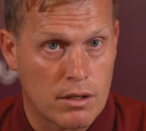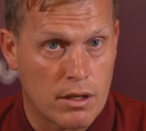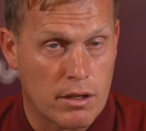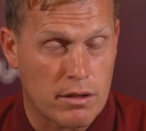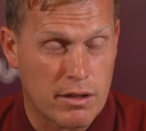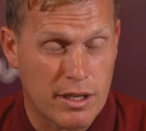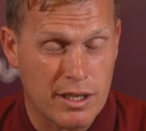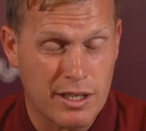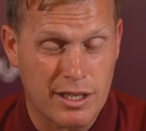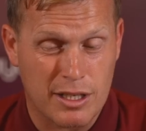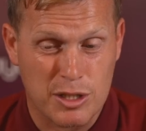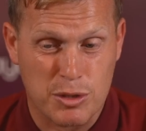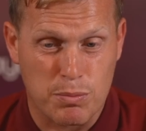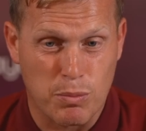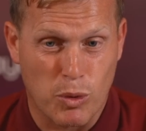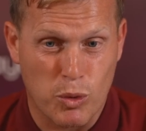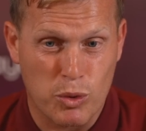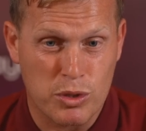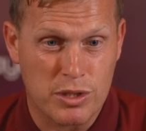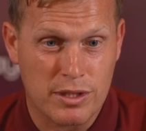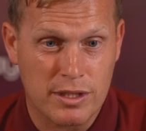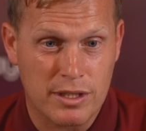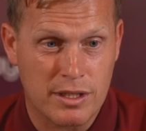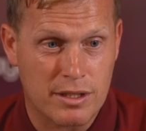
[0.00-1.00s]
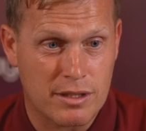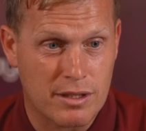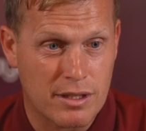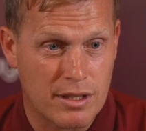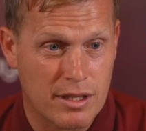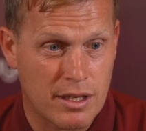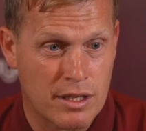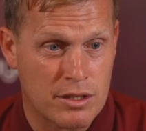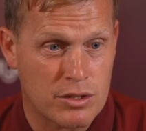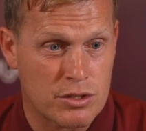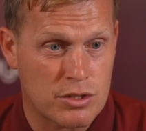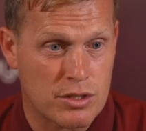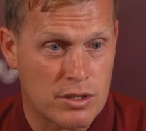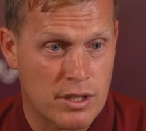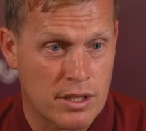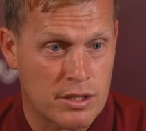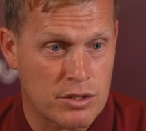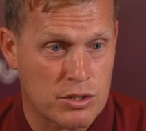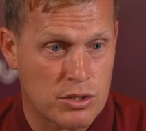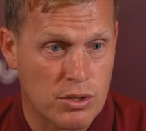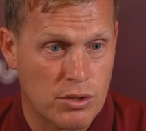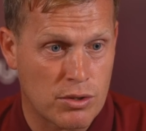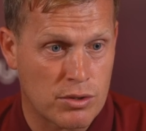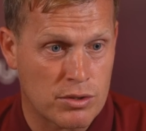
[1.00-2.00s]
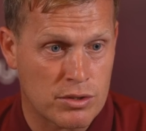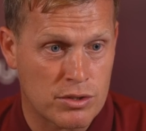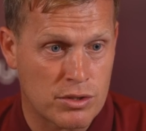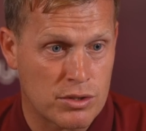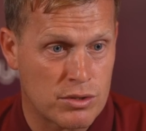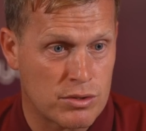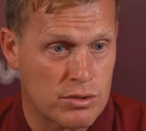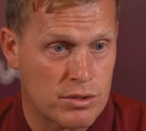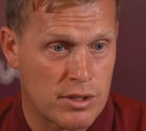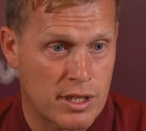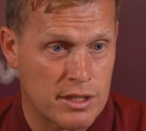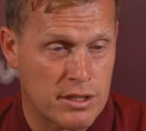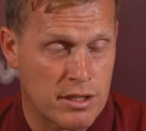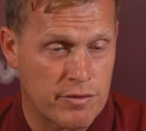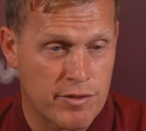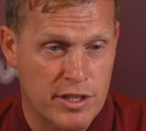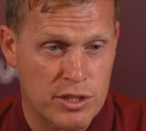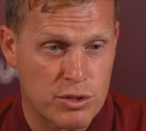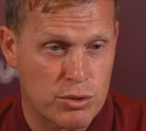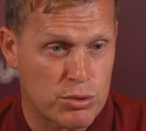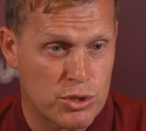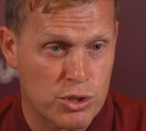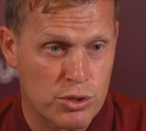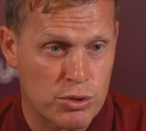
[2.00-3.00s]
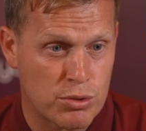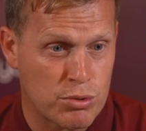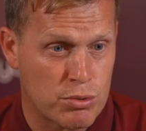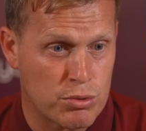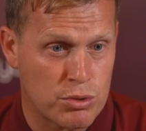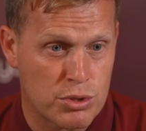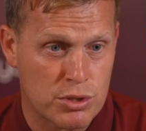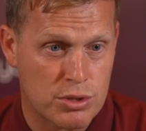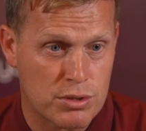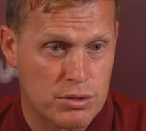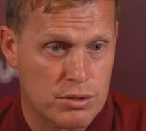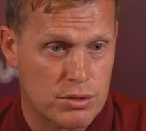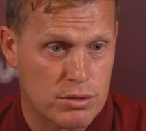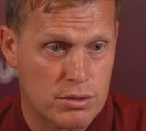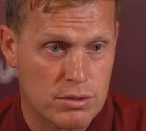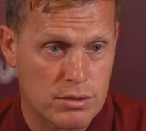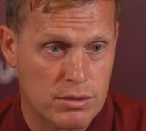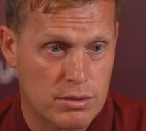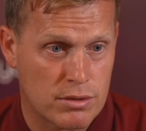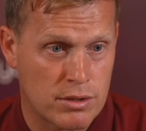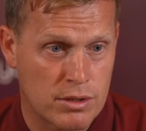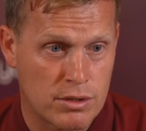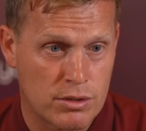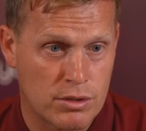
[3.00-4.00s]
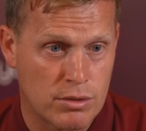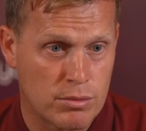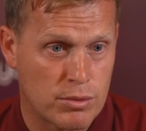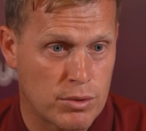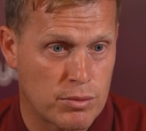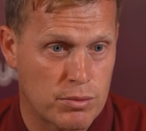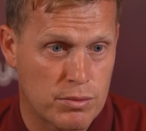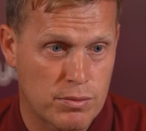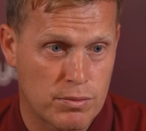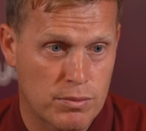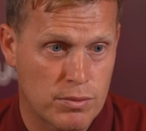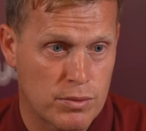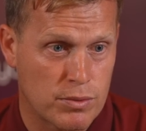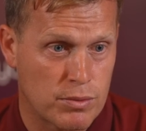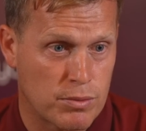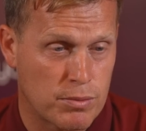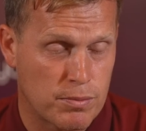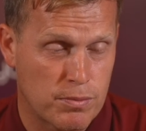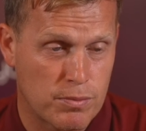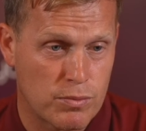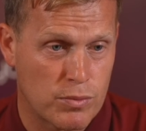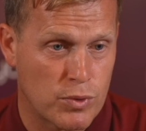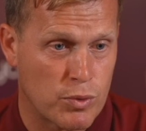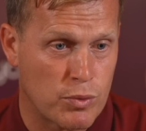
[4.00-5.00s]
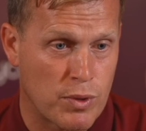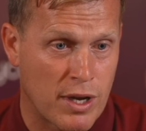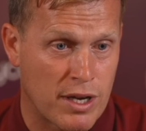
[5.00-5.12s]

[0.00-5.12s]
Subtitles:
I think that's mostly in Scotland, you know, individual duels, you know, we'll